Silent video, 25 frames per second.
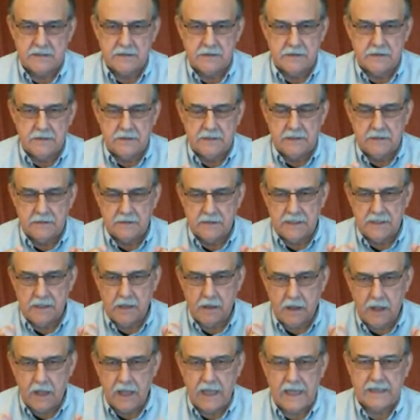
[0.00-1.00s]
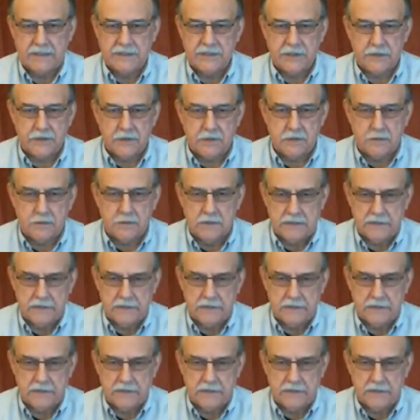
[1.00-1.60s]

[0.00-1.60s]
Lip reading: the logical